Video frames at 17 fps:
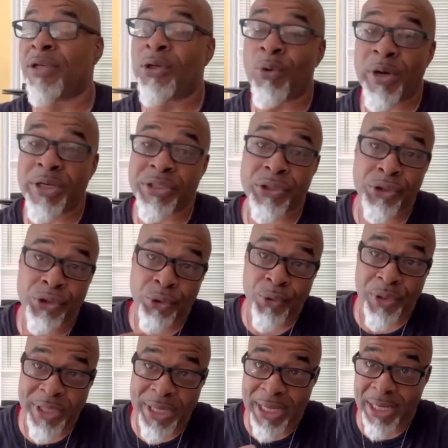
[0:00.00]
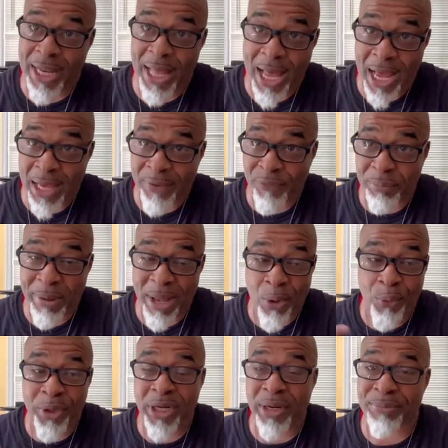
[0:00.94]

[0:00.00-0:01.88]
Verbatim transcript: any questions during that live about what